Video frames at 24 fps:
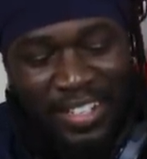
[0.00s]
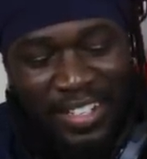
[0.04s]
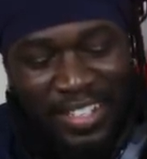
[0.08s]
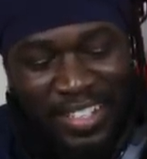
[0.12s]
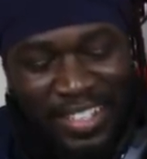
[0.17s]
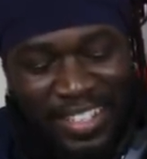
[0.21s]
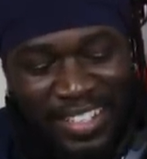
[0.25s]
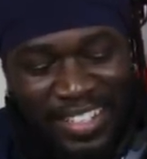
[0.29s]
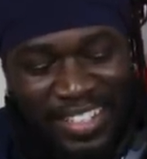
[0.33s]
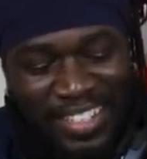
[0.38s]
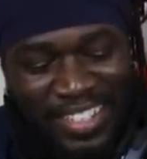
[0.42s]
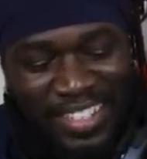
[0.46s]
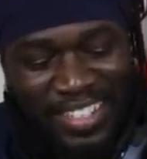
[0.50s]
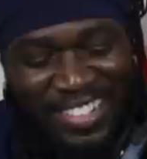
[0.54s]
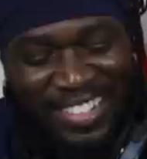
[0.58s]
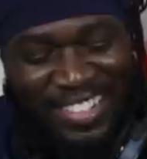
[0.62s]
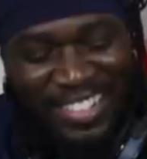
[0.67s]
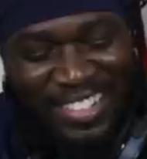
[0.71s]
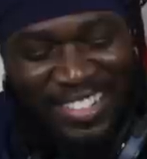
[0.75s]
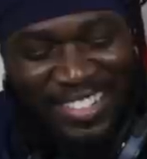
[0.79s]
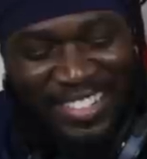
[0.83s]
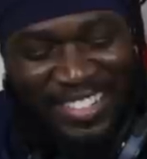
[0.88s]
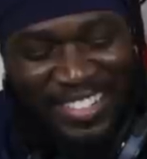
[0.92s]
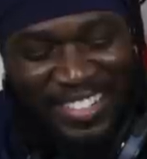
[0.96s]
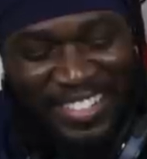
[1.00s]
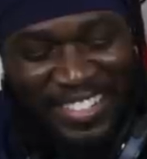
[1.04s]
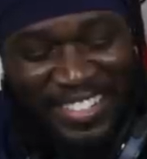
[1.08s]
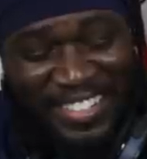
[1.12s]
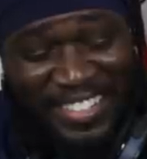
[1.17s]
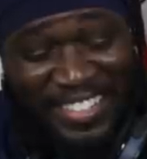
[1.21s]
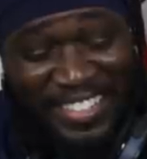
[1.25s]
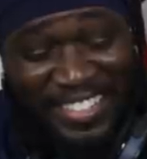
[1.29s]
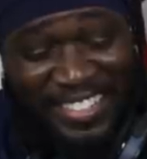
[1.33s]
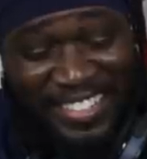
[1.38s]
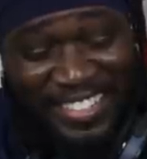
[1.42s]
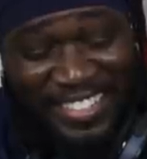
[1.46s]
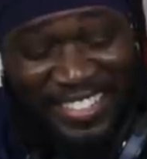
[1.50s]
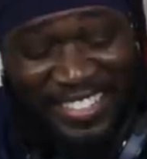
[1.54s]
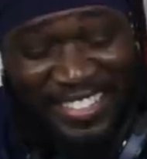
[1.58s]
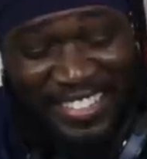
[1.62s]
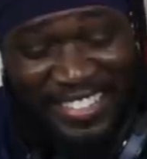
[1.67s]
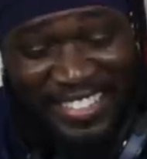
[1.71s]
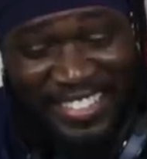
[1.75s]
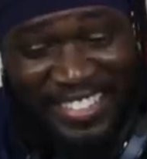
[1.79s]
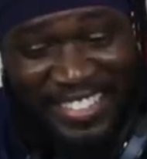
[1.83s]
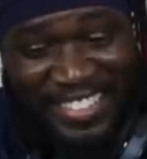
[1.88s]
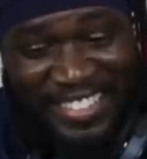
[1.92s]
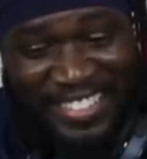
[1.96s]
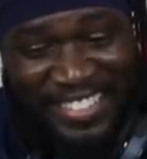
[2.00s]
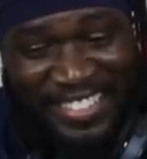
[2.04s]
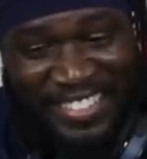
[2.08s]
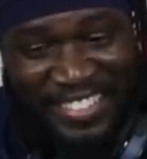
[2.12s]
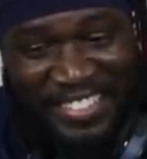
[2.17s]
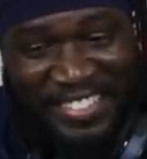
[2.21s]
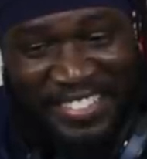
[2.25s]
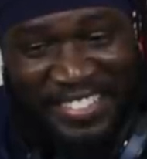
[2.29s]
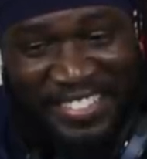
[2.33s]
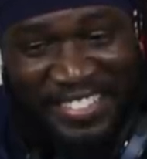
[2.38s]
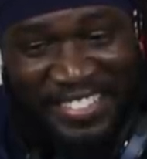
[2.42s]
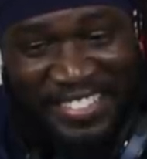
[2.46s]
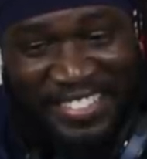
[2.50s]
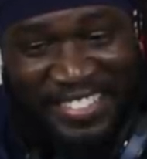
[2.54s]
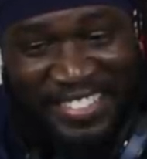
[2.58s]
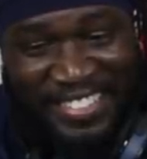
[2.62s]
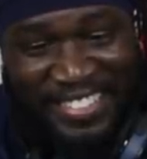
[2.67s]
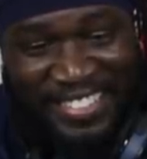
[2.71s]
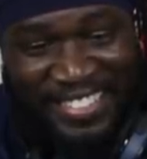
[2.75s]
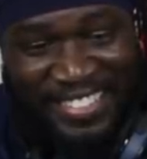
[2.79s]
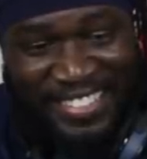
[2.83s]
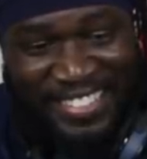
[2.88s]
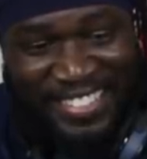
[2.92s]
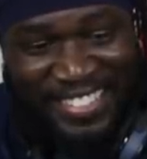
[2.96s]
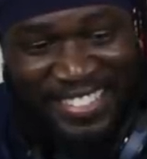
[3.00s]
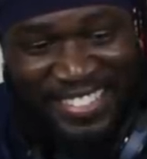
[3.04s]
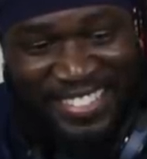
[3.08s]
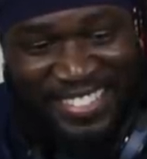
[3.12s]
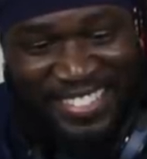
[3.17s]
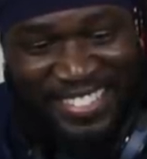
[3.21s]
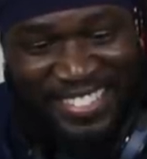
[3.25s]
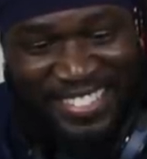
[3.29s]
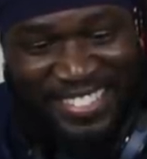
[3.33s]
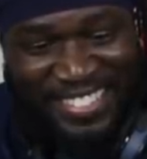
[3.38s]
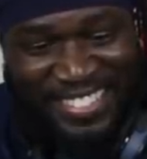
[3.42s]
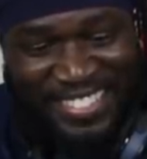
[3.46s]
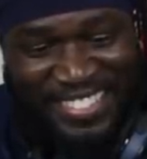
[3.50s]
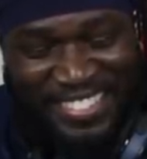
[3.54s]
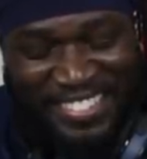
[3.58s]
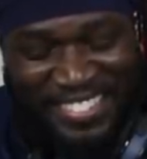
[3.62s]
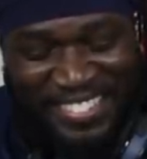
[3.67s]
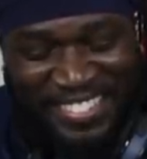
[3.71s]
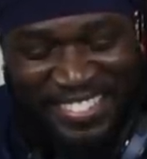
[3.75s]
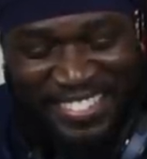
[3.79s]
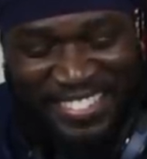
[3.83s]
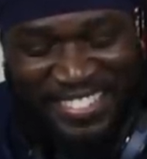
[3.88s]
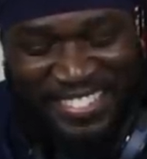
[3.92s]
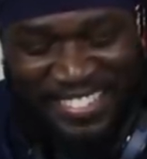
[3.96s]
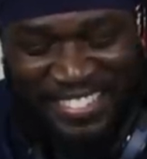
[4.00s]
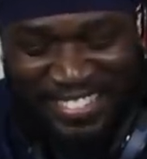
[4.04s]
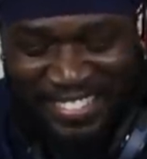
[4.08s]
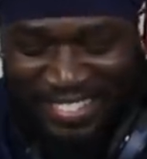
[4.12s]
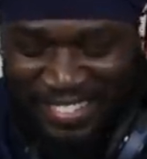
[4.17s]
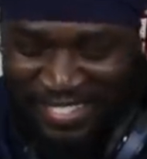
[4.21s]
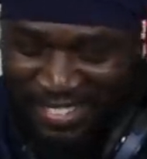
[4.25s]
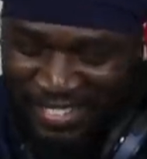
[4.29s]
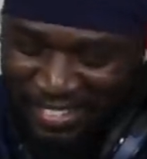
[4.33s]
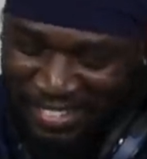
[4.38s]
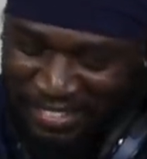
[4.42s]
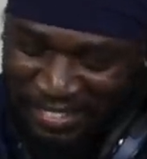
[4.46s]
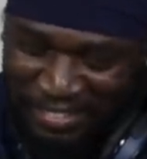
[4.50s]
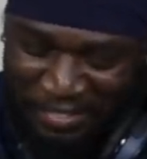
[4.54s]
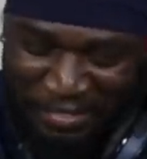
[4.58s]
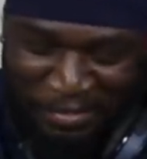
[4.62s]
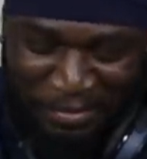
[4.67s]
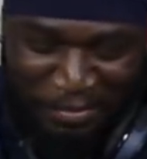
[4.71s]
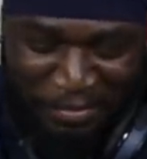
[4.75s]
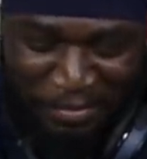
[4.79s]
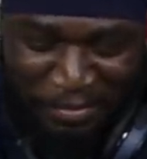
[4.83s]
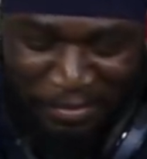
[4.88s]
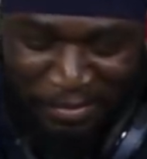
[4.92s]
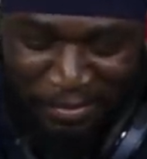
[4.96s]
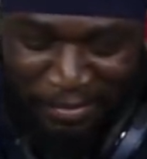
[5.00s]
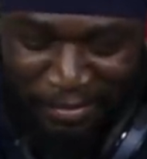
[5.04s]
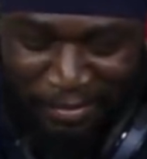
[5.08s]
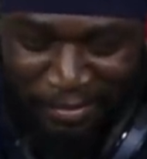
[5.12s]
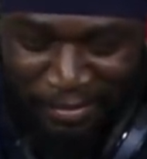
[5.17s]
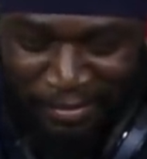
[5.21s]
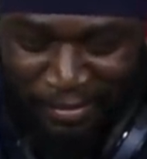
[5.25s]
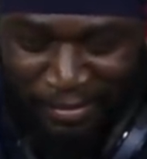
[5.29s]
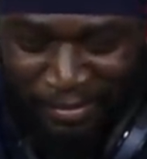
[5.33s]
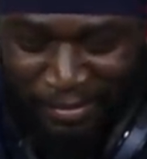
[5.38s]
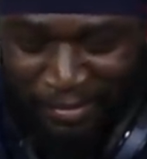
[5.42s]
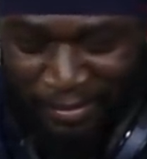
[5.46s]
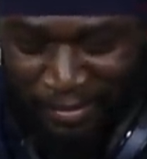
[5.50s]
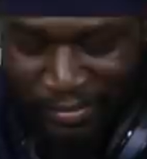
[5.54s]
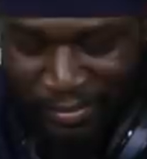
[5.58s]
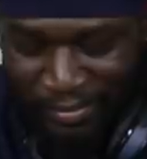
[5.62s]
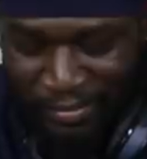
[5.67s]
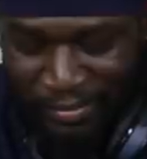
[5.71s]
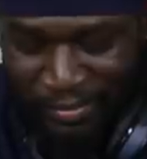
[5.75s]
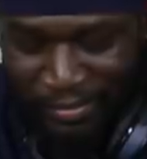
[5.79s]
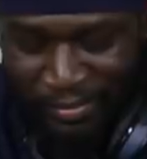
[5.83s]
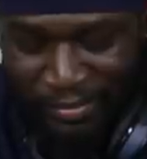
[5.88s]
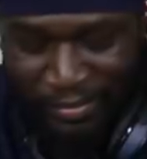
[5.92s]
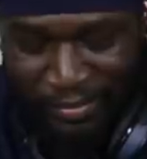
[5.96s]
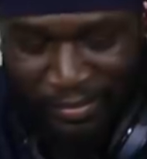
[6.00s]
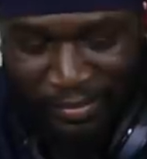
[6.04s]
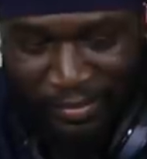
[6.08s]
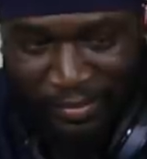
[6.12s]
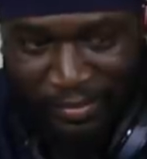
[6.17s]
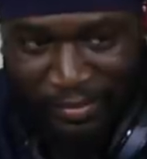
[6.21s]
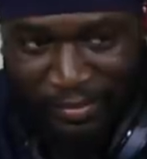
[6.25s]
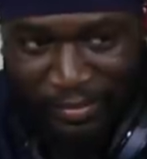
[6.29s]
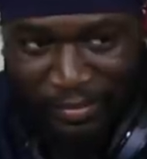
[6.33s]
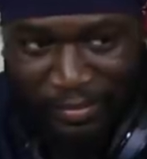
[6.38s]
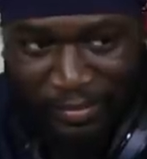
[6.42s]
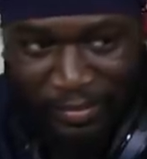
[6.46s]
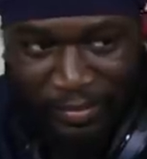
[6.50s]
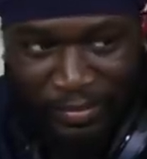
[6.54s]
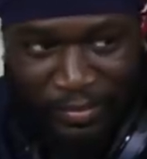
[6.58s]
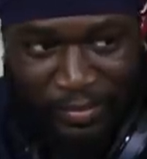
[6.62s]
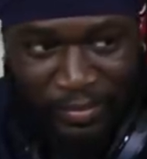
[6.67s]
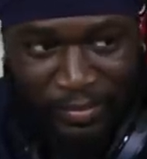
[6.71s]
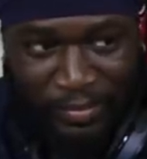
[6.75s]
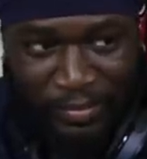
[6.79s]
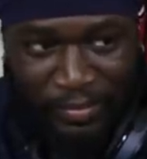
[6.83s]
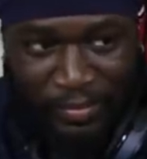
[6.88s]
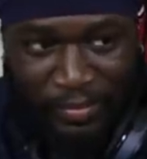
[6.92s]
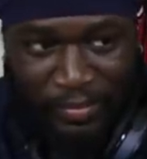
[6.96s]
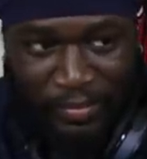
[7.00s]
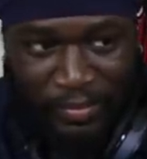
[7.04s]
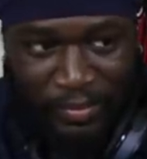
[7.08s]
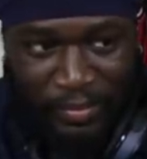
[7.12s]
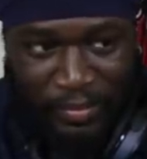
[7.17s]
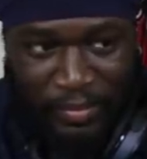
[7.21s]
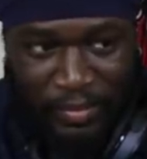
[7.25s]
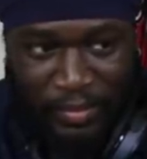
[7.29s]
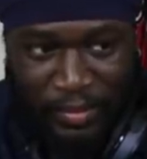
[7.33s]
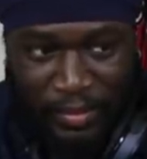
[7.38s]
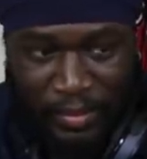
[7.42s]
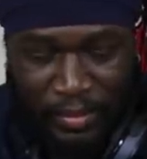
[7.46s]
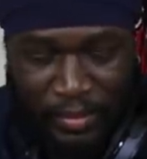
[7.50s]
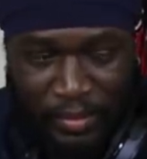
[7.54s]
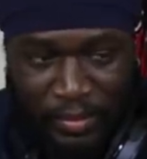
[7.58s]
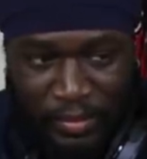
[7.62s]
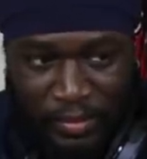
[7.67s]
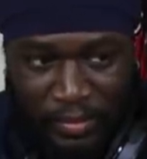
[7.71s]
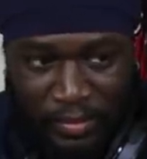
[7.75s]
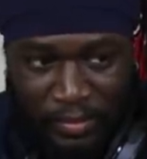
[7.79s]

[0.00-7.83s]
[no speech]